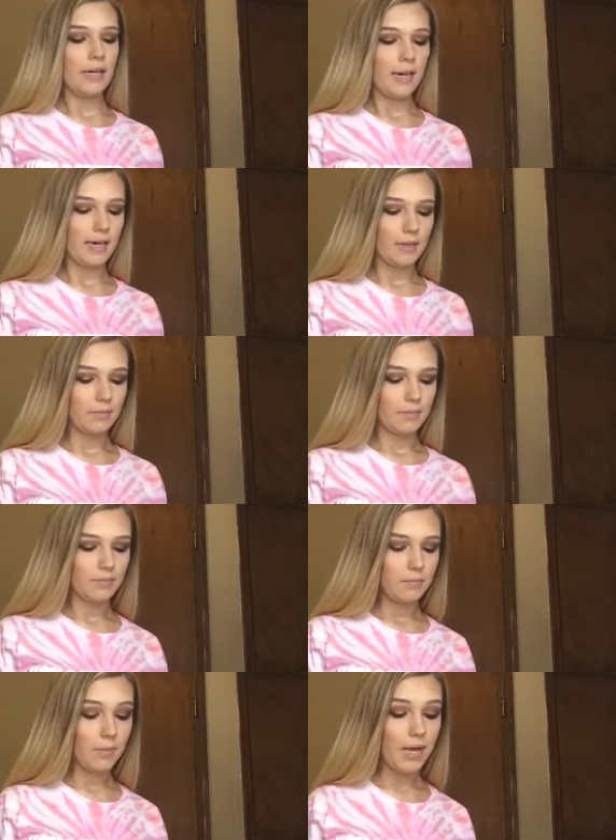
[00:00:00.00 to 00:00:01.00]
Um,
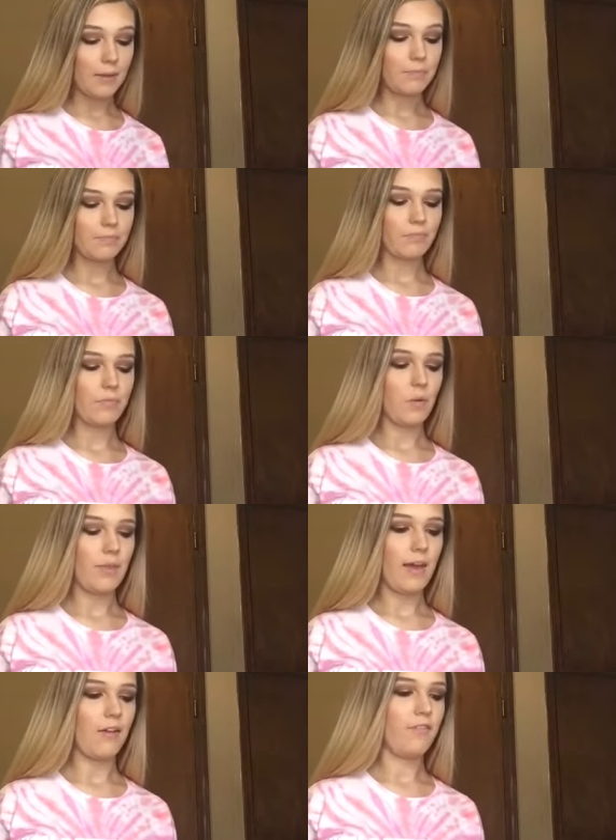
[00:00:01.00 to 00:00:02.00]
but
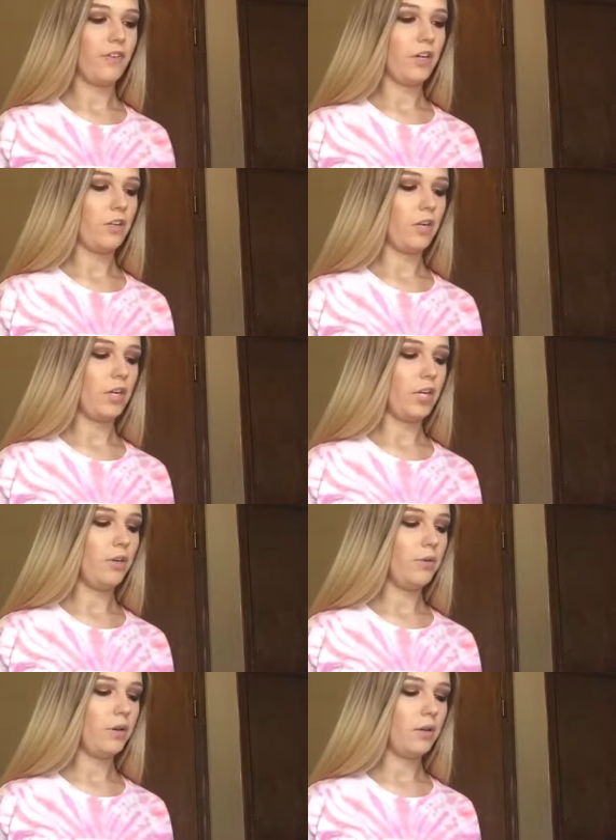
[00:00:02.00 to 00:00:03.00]
without further
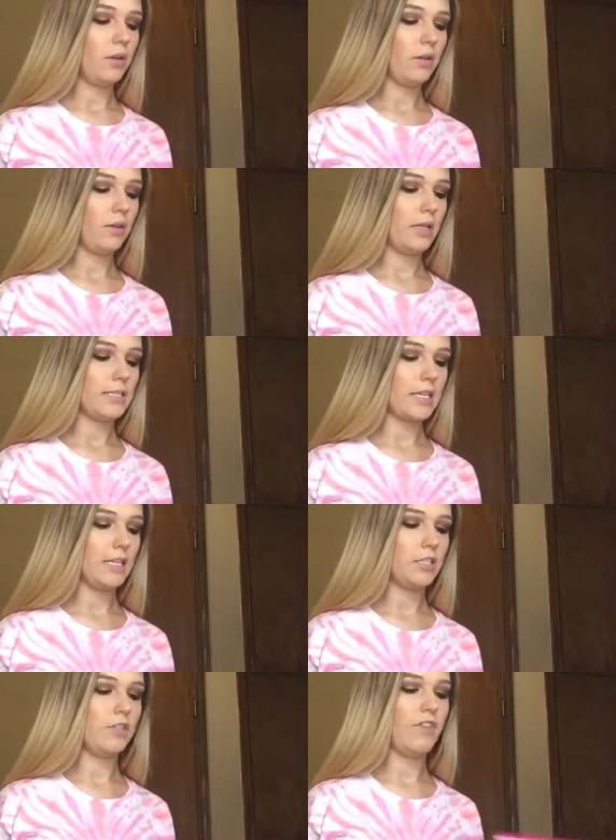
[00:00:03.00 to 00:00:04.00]
ado, let's get
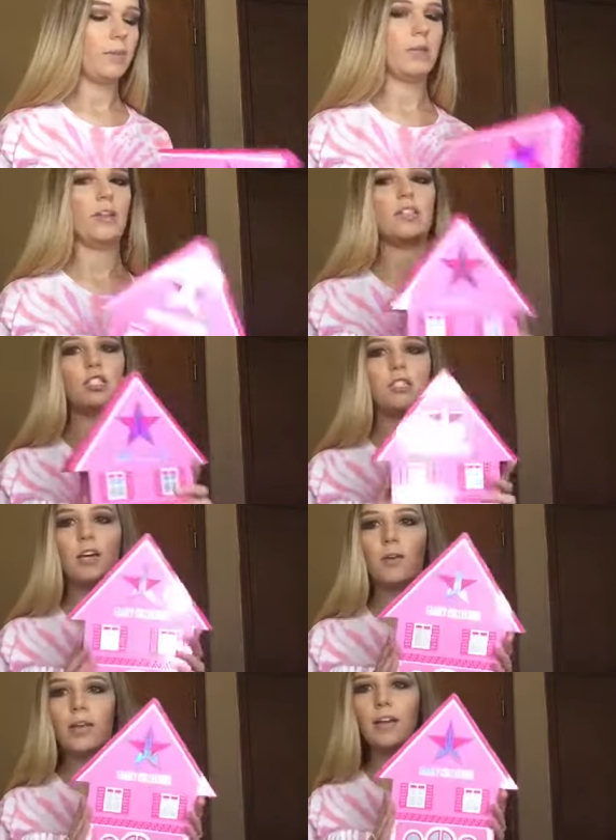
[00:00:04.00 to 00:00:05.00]
into the family collection.
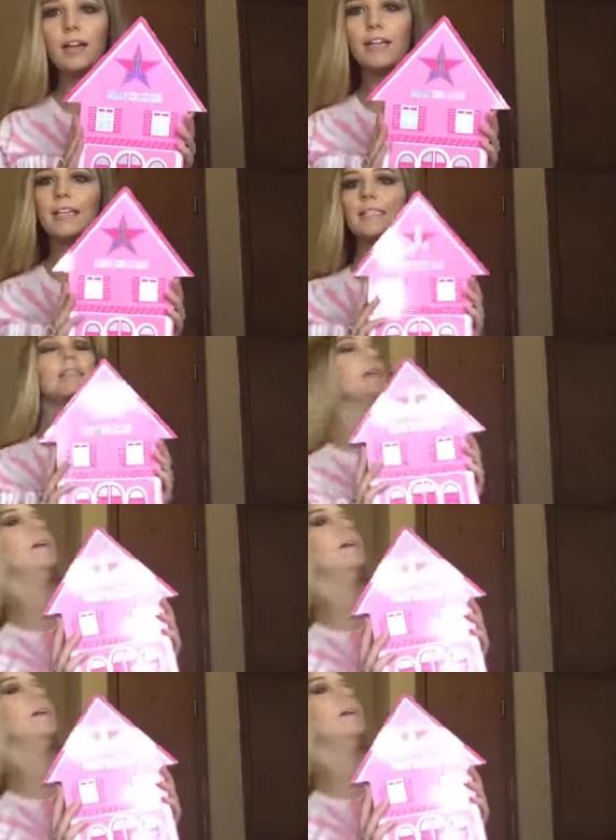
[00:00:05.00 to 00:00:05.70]
So here it is.